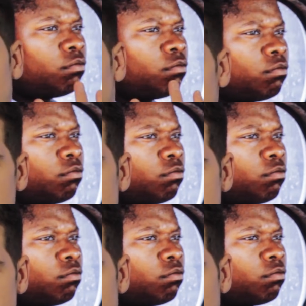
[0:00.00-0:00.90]

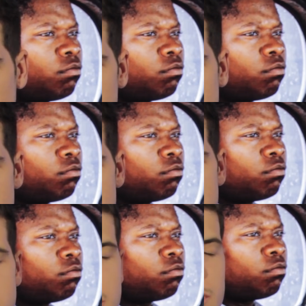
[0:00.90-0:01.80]

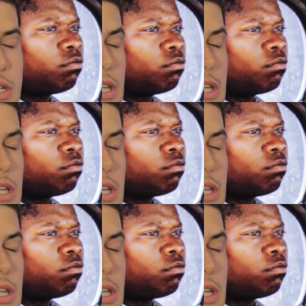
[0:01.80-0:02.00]
No words are spoken by the person on screen.